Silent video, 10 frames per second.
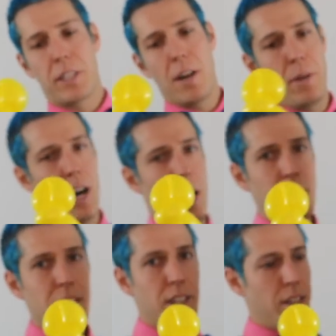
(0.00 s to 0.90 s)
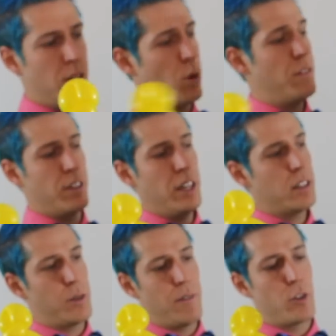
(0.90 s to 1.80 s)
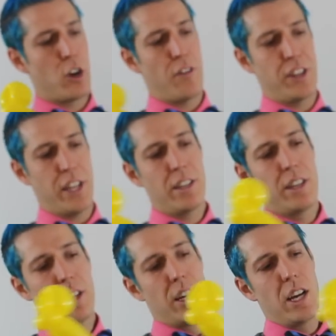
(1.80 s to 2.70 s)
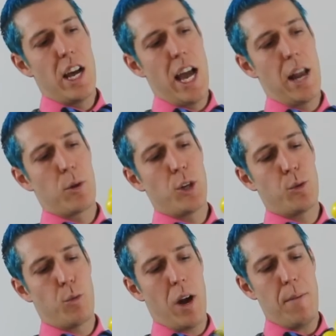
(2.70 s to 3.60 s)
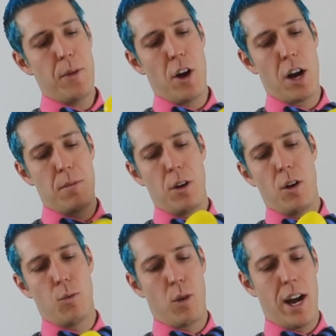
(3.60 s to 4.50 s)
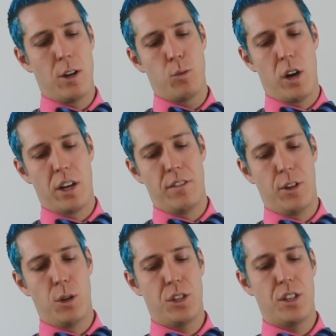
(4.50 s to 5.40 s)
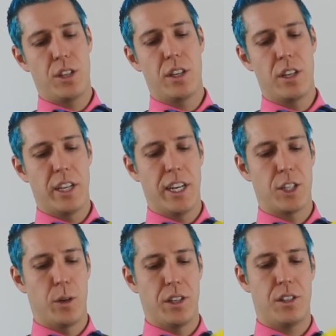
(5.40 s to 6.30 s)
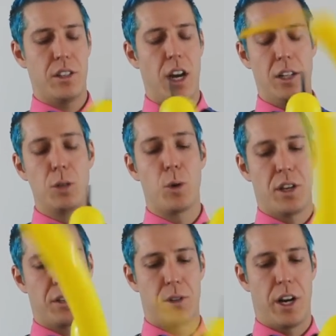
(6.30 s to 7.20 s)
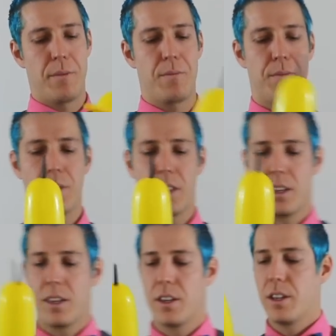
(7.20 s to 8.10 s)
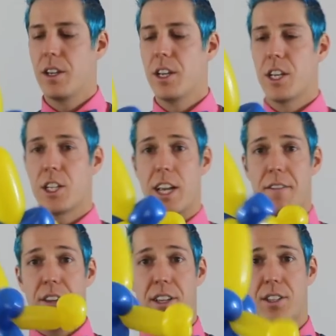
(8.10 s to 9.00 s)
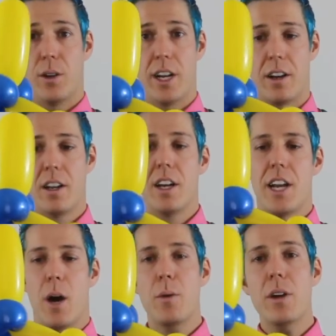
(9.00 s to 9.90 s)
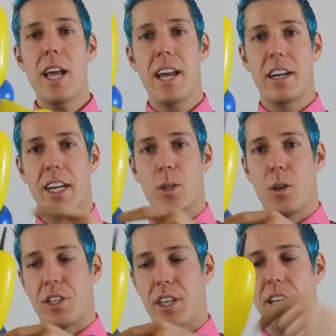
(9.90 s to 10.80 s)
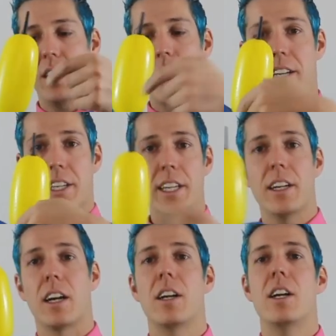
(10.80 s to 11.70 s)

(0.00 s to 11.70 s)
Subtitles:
to come behind or in front because we haven't drawn a face yet. And I'm going to wrap the arm around one of those ear twists, loop twists, I'm sorry. So then you have this going on. Now we want to add an ear twist to here and to here.